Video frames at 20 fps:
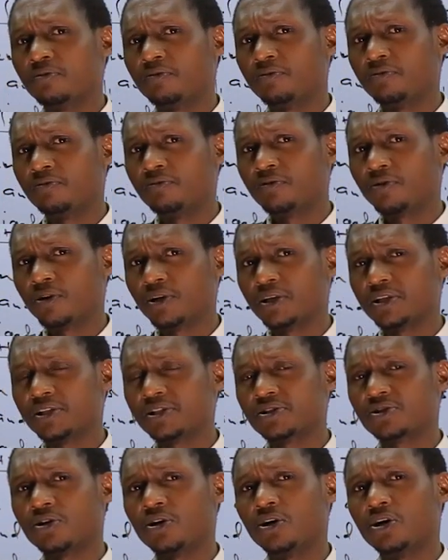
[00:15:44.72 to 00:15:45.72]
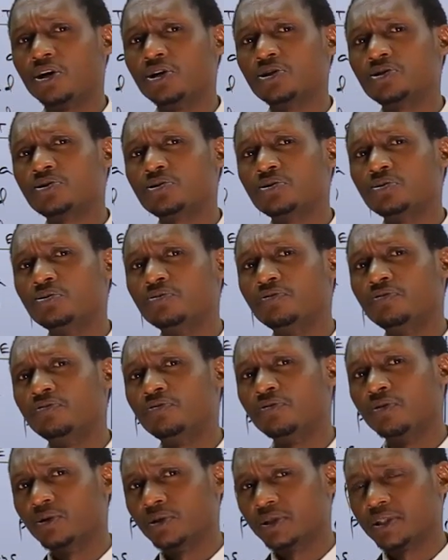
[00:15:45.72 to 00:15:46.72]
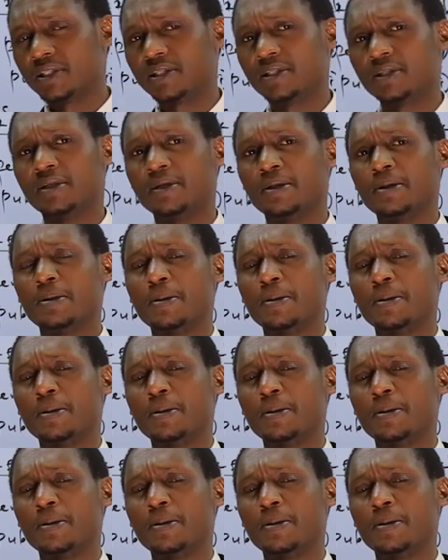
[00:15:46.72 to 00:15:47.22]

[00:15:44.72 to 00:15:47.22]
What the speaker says: voice or to vote,